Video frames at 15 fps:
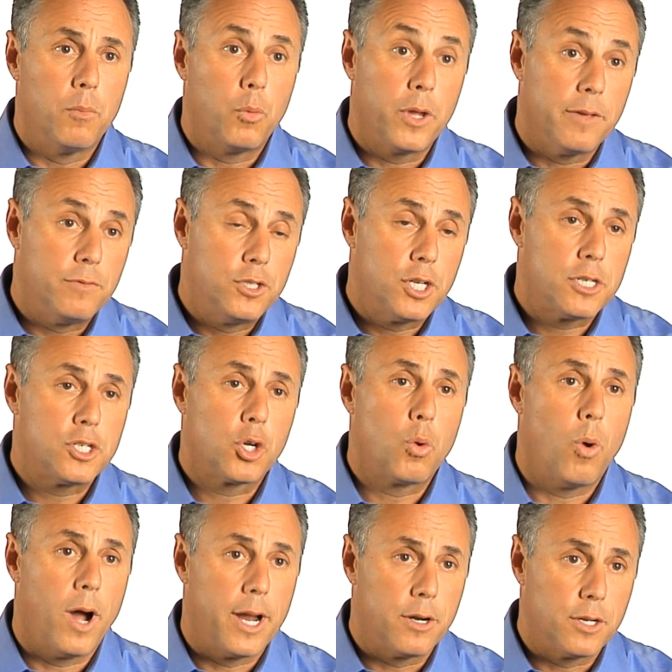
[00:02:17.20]
we have just
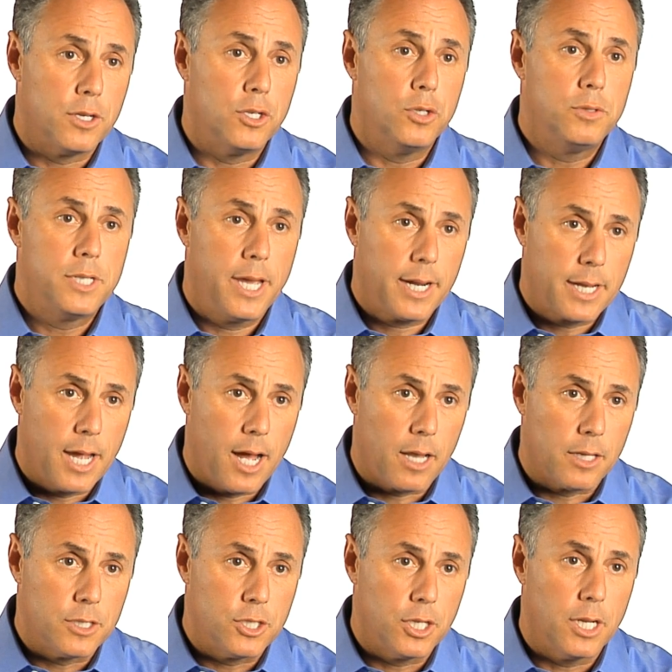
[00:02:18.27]
acquired a new
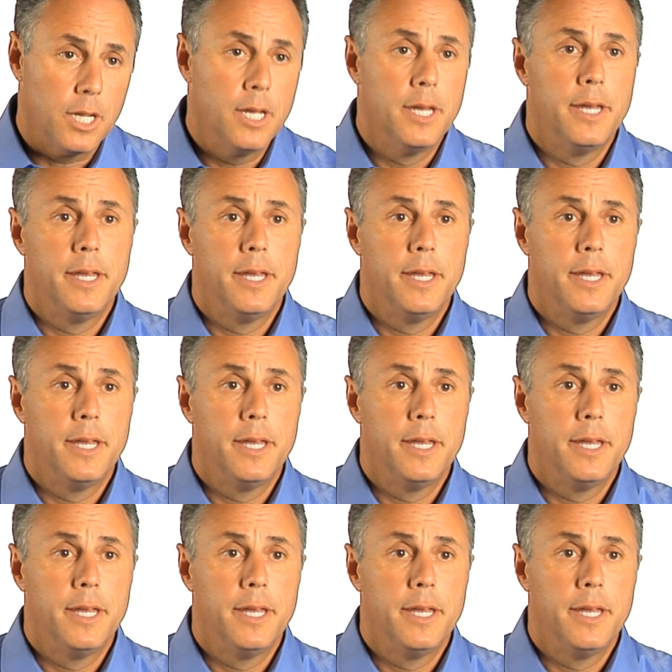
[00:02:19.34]
technology